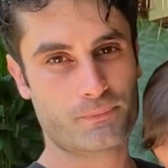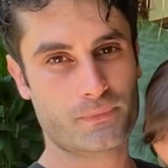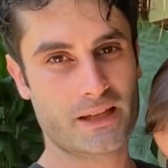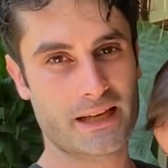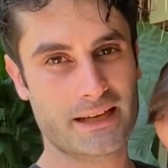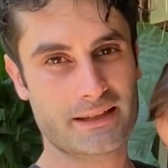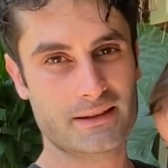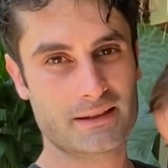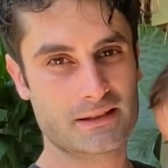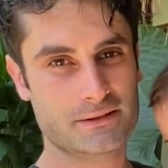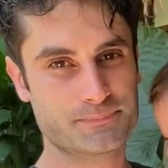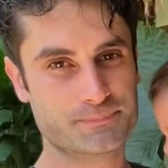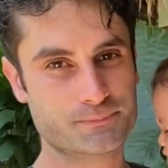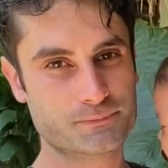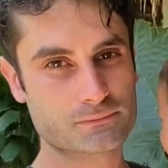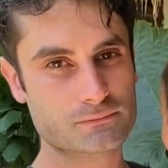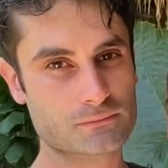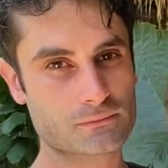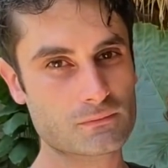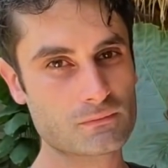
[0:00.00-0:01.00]
And
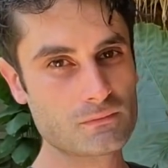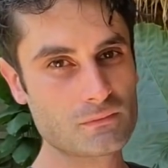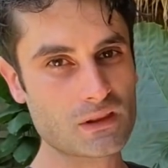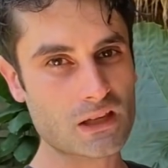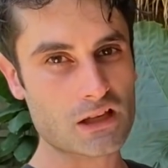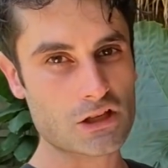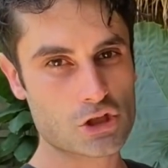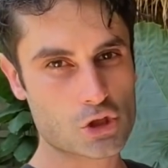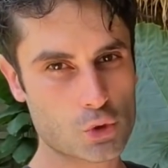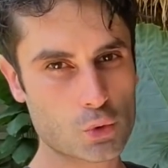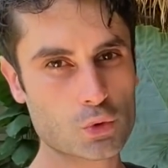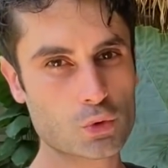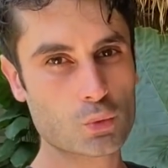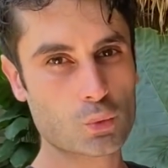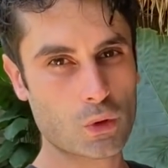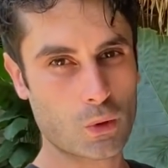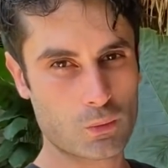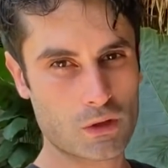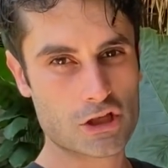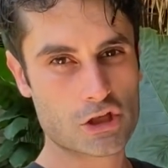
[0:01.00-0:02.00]
soon
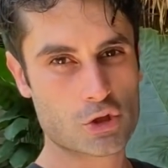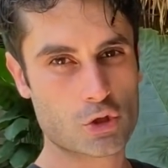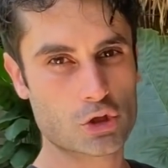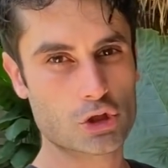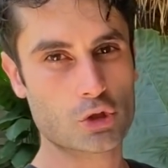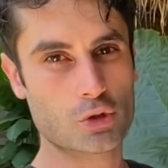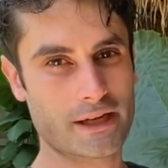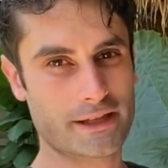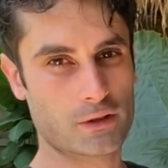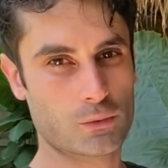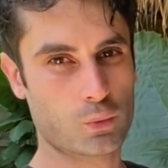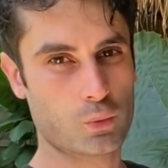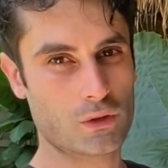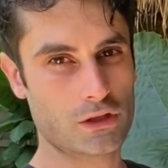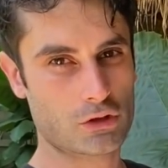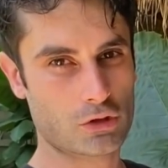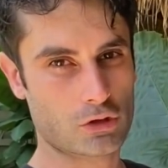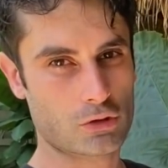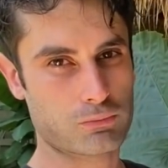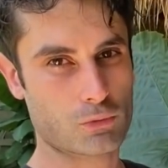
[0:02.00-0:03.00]
we will show you and
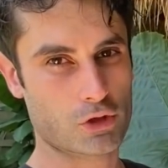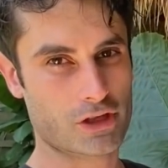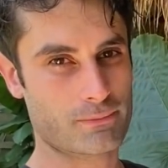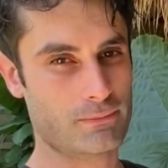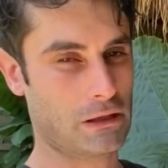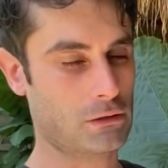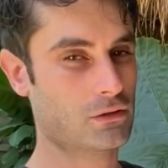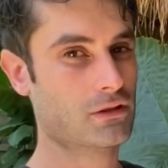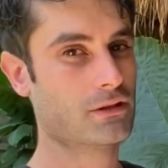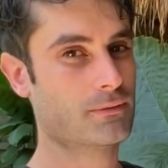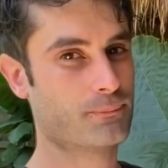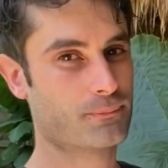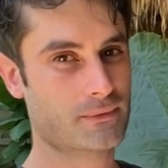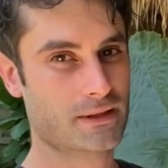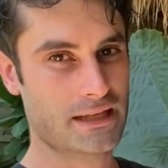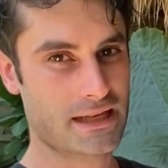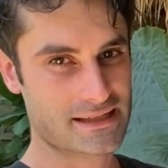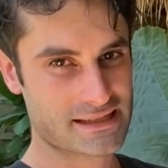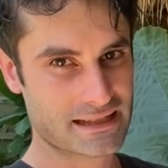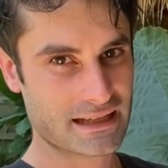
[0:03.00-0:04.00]
we'll talk more about it.
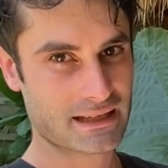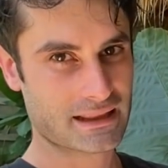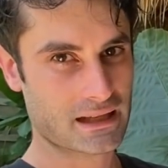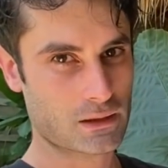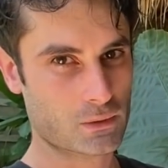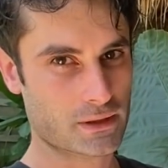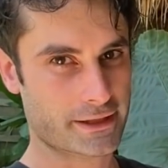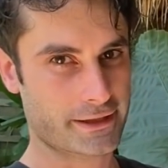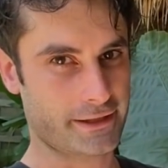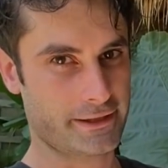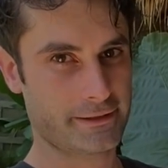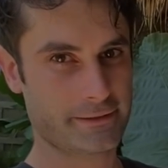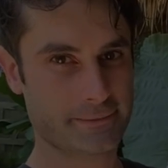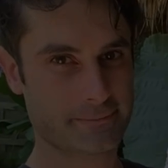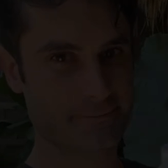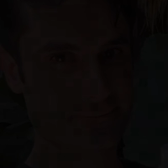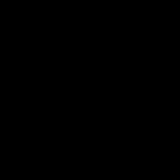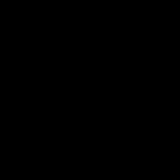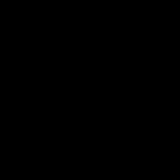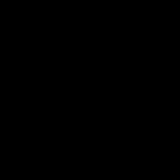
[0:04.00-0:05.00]
Let's start our day.
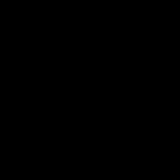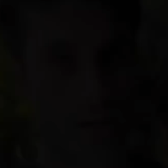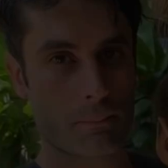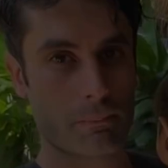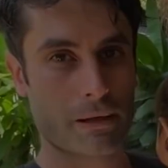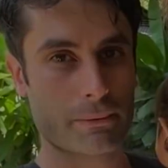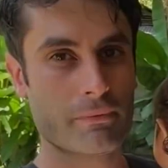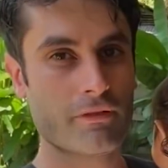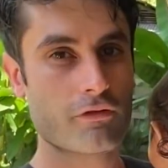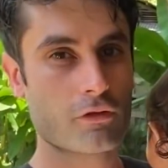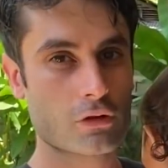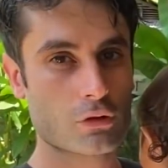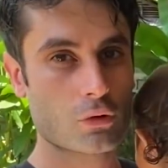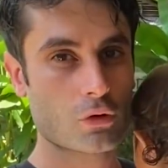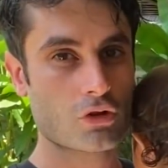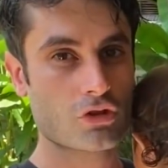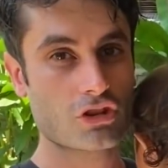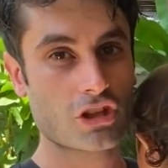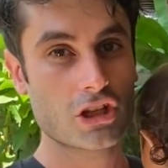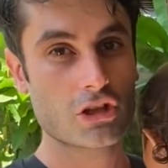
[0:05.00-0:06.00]
But before to
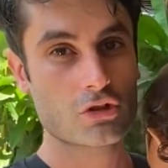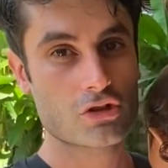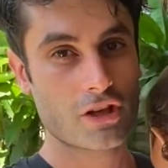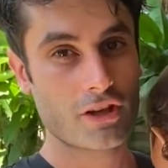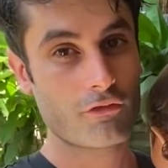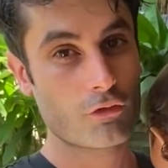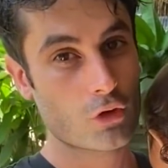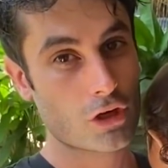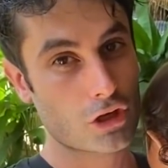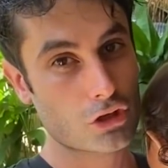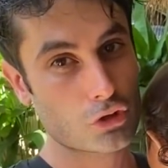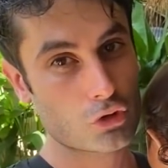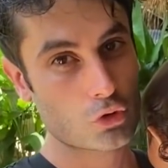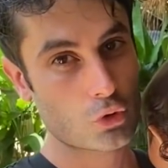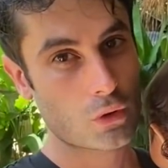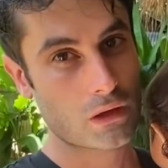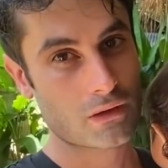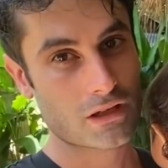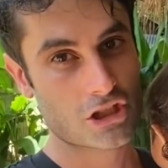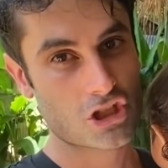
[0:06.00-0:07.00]
continue, if you are new
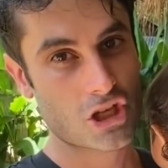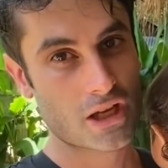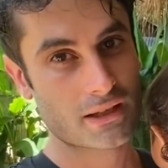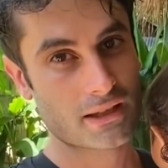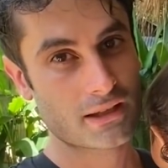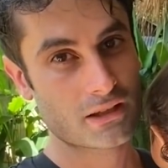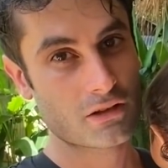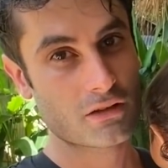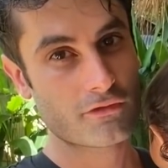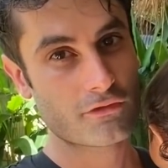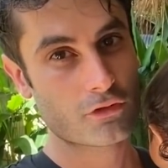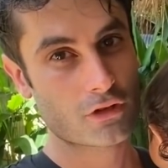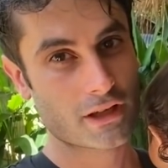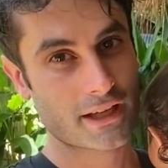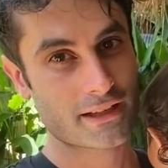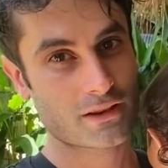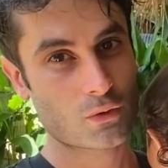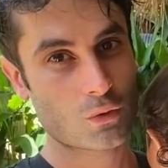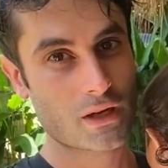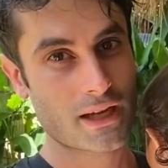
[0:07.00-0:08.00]
to our channel, don't
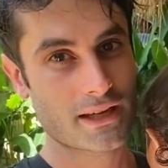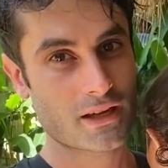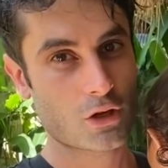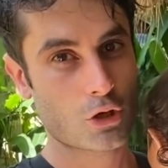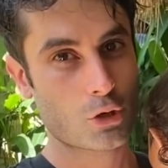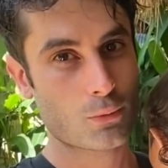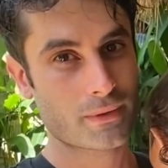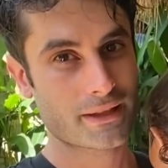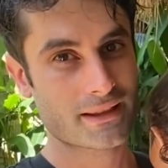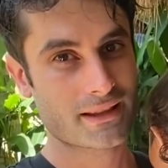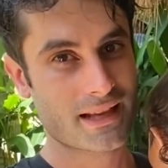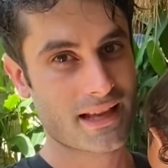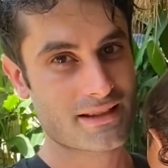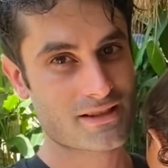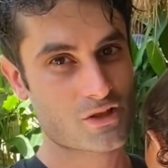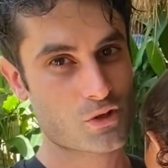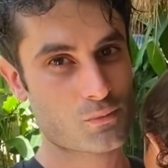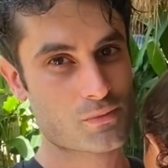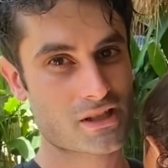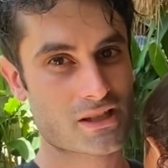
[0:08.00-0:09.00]
forget to like, comment and
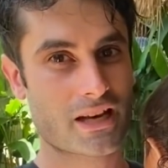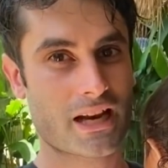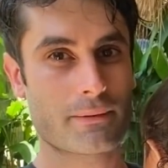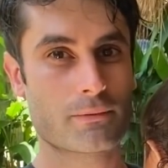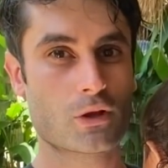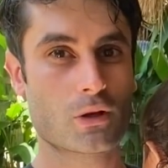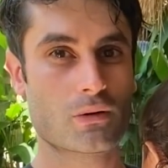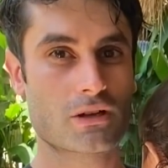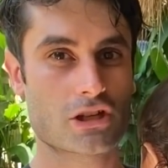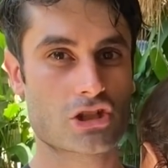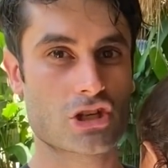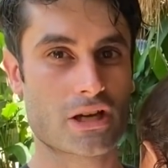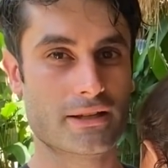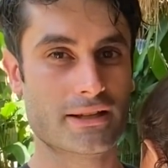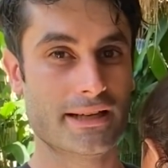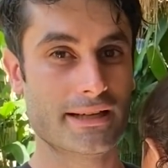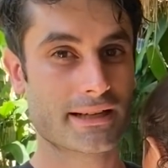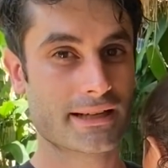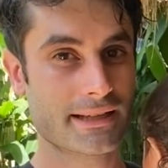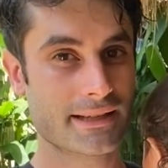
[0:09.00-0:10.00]
subscribe to our
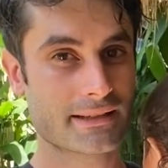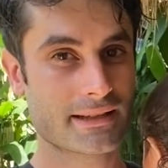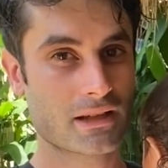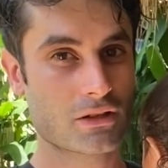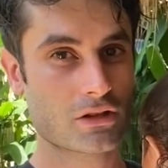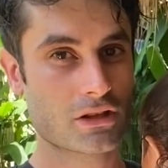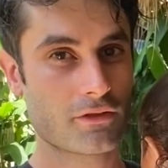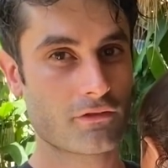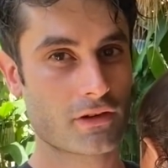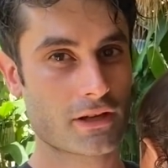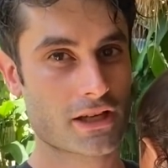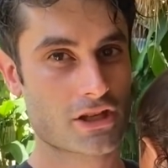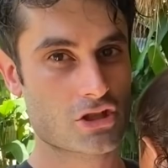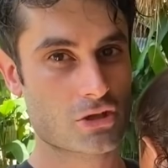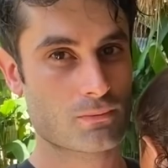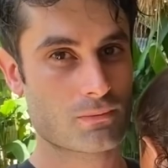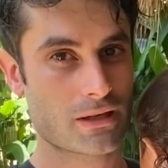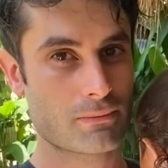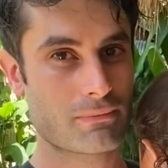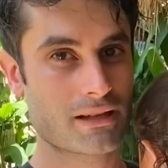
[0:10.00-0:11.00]
channel. Click the
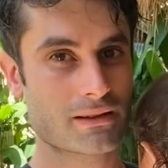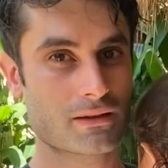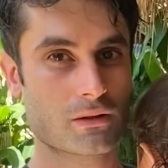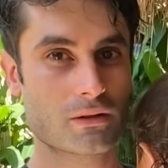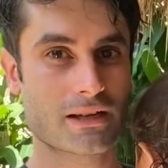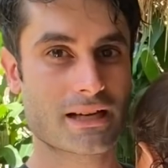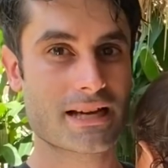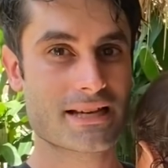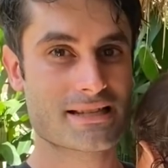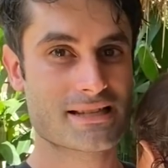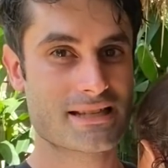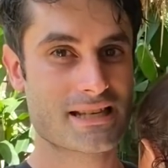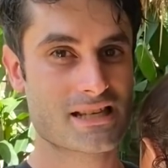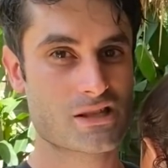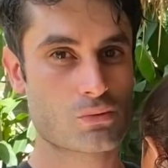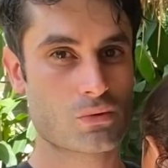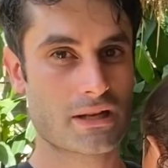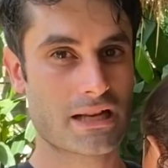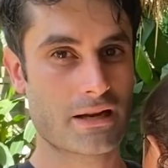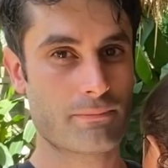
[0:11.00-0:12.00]
notification bell button, guys,
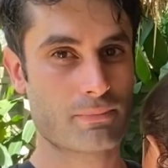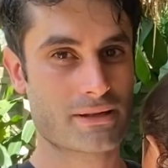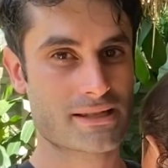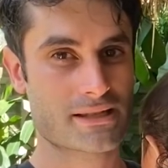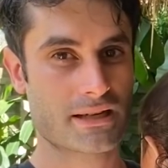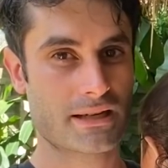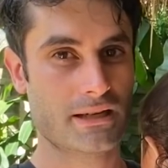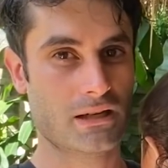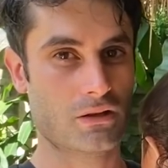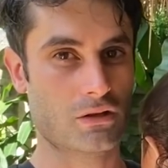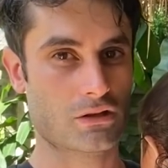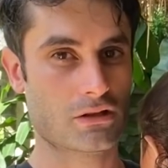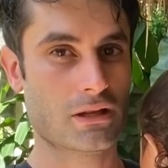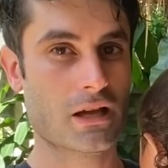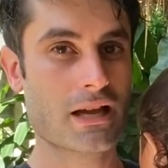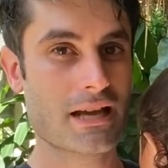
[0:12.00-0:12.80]
this will help us really a lot.